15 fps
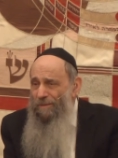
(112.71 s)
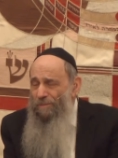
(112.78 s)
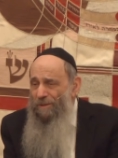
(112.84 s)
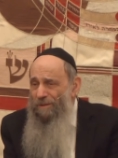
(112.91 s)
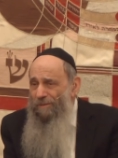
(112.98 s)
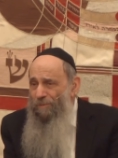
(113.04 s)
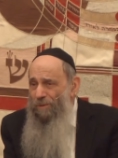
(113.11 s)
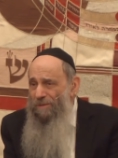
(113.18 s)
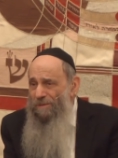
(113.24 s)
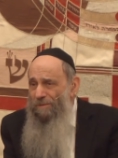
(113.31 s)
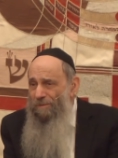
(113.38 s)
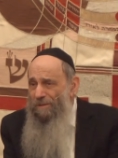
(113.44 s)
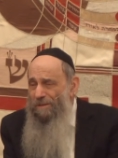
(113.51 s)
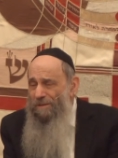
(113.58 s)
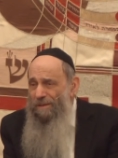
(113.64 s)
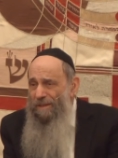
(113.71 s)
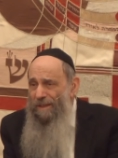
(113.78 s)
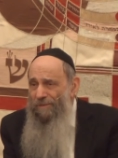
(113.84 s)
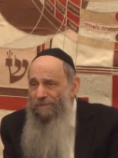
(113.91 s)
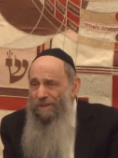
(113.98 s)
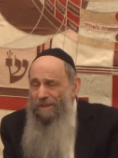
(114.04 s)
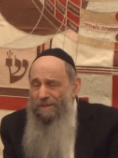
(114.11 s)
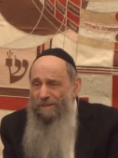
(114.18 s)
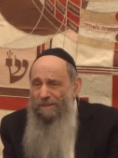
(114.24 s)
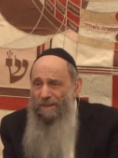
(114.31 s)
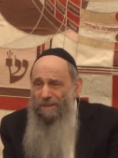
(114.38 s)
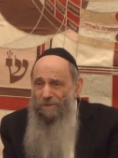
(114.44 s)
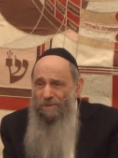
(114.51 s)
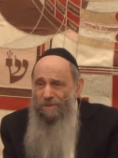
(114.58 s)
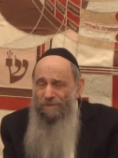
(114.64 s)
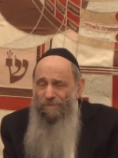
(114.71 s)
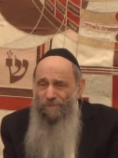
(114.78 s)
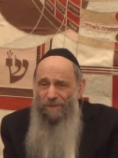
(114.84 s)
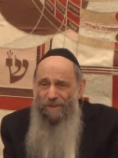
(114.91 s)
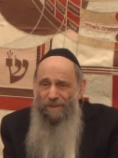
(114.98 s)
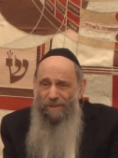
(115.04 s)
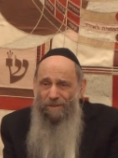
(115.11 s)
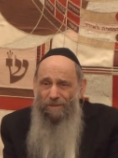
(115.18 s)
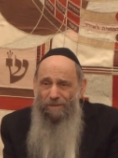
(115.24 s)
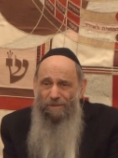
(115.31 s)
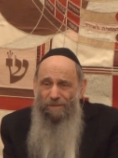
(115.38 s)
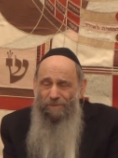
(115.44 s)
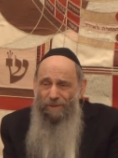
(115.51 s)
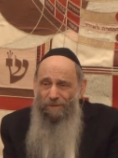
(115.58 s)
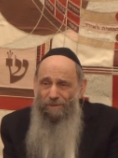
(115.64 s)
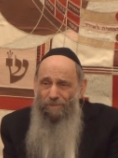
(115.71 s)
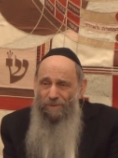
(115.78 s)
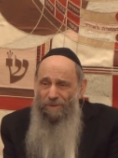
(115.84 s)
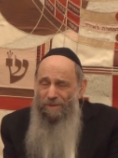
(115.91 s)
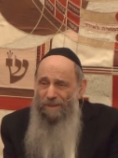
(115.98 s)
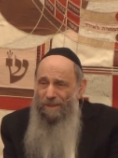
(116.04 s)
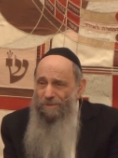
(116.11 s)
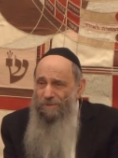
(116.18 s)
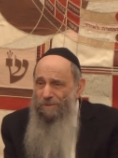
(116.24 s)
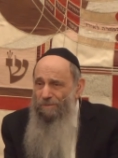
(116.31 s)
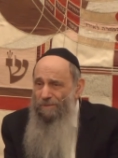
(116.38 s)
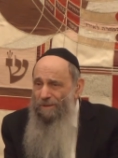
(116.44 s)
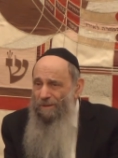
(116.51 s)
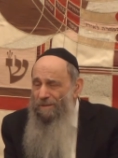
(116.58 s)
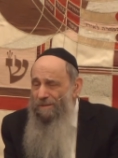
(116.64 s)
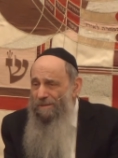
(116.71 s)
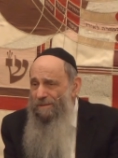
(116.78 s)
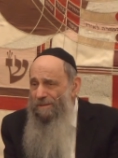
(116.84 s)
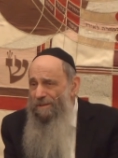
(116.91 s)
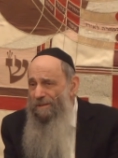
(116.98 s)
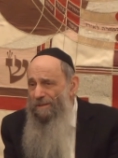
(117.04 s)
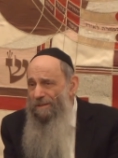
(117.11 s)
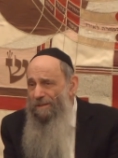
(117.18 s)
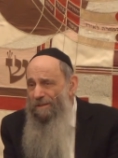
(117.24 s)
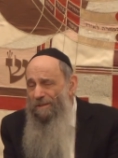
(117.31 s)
But a person who doesn't have that connection they're in very big danger because the,